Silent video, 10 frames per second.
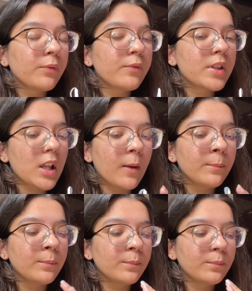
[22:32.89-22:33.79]

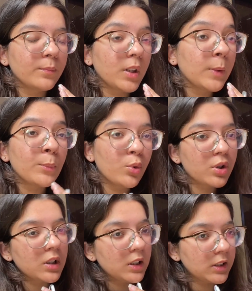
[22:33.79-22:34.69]
some
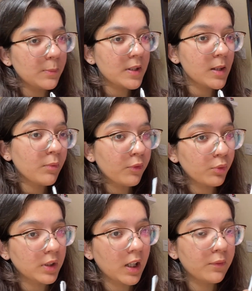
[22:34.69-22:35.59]
emotional intimacy
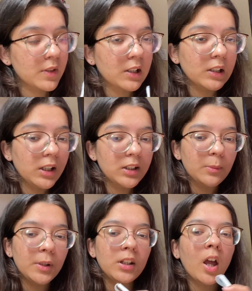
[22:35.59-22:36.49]
before they get physically
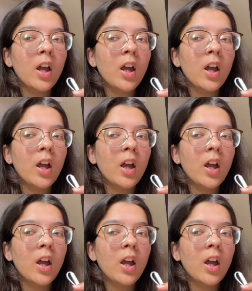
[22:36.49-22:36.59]
intimate,